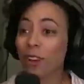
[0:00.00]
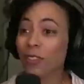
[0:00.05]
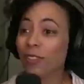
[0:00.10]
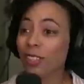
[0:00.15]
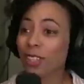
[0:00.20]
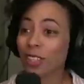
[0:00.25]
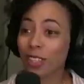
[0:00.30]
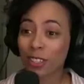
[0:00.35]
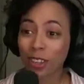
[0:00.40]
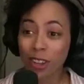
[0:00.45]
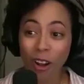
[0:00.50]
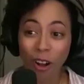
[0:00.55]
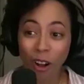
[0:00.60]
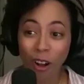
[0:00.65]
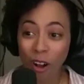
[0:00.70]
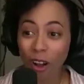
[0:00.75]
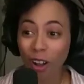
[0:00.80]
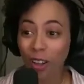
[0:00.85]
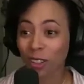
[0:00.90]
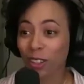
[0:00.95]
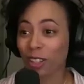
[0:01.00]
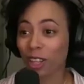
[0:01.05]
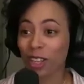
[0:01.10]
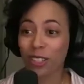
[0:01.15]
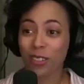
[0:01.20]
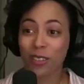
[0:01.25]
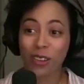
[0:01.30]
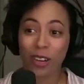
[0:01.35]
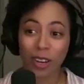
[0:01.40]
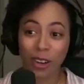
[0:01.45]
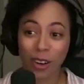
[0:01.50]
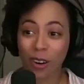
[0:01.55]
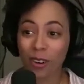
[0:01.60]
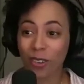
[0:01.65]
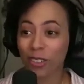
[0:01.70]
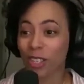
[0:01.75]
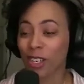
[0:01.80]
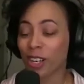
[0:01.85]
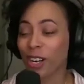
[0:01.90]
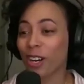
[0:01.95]
in this call or like doing a
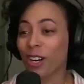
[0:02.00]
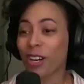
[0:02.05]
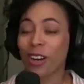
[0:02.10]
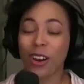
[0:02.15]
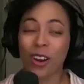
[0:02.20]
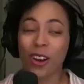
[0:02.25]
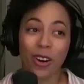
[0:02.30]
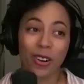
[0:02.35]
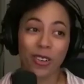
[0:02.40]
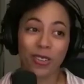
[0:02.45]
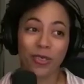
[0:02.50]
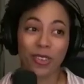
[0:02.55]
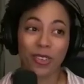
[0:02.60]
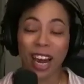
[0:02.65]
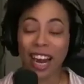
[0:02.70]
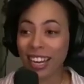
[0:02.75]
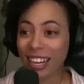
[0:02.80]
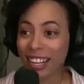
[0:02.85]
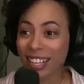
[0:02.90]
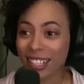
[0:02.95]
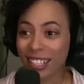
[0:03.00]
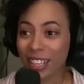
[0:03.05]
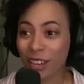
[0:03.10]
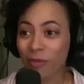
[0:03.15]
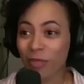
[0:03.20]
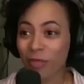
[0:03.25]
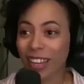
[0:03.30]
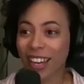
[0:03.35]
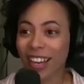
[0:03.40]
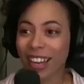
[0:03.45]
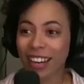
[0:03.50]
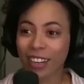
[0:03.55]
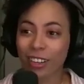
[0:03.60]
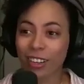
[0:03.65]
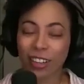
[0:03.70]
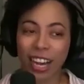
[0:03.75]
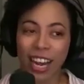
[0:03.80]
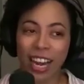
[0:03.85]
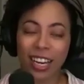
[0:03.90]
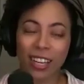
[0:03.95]
coaching or writing something
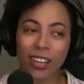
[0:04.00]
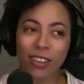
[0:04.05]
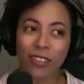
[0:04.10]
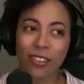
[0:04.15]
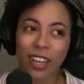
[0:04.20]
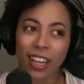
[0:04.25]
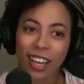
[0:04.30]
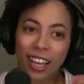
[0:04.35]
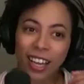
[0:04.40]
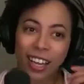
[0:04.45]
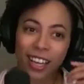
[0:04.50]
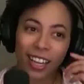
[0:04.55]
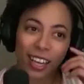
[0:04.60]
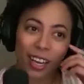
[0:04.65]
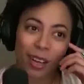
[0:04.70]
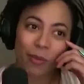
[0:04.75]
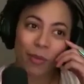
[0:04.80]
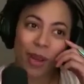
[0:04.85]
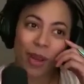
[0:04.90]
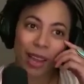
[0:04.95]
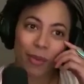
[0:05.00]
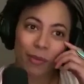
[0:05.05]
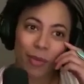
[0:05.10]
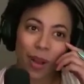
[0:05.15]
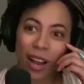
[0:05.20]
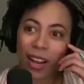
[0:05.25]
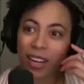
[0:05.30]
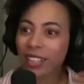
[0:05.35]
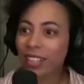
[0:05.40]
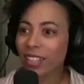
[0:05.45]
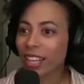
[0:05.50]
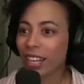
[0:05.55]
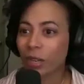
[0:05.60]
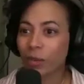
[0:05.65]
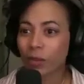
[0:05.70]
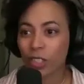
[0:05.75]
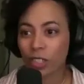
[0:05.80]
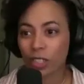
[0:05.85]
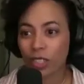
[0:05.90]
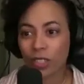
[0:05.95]
creative, my body
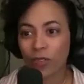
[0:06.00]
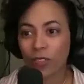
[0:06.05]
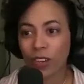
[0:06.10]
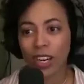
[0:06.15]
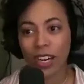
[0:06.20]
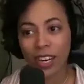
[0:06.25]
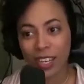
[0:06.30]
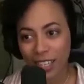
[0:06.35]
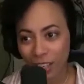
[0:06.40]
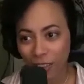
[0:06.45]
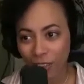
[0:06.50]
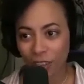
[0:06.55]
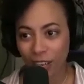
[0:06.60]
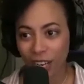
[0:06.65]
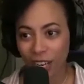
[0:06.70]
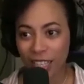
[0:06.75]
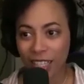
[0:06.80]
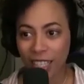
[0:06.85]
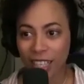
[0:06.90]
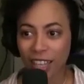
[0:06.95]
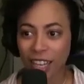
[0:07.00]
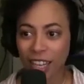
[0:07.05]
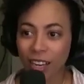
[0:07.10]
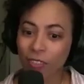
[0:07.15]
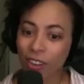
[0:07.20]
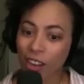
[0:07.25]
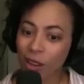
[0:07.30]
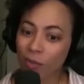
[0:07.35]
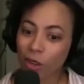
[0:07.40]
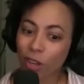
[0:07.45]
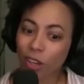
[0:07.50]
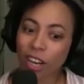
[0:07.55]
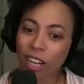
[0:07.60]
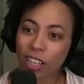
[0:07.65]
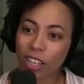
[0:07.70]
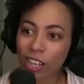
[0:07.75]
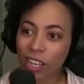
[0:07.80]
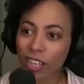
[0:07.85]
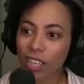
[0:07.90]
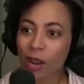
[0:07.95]
language is very different than if I'm
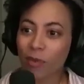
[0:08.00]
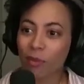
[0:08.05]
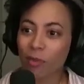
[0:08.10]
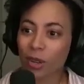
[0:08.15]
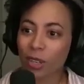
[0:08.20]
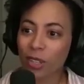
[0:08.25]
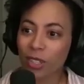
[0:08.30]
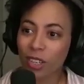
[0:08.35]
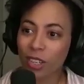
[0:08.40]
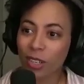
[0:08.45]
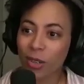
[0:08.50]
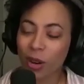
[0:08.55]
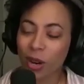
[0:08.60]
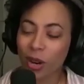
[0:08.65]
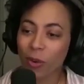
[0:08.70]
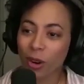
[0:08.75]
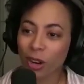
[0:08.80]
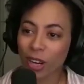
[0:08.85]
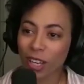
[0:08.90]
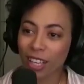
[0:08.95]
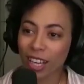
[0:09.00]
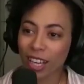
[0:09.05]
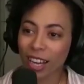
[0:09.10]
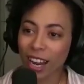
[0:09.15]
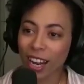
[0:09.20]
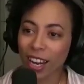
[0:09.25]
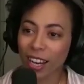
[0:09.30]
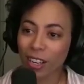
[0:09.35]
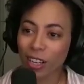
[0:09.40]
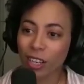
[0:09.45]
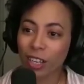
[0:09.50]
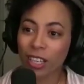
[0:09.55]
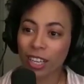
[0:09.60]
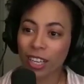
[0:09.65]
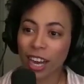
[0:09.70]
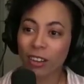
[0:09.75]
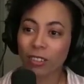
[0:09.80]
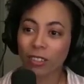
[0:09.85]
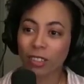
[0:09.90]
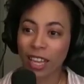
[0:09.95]
crunching numbers and doing work that I could
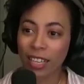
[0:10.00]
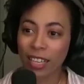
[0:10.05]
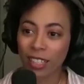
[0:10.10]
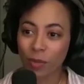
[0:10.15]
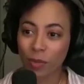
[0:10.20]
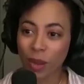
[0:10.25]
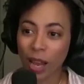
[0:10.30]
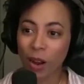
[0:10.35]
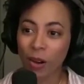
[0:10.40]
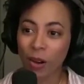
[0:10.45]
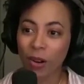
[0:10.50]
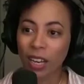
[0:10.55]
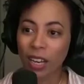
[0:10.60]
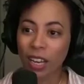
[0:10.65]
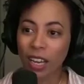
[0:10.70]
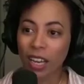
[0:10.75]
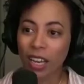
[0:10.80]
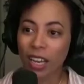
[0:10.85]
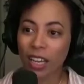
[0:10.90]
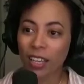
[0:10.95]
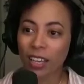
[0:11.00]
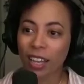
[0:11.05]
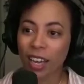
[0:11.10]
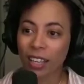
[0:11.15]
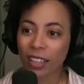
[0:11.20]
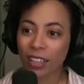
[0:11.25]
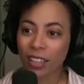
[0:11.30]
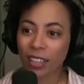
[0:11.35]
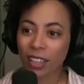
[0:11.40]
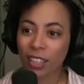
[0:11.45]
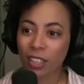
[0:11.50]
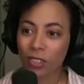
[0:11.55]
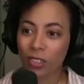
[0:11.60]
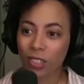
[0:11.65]
care less about. That there's a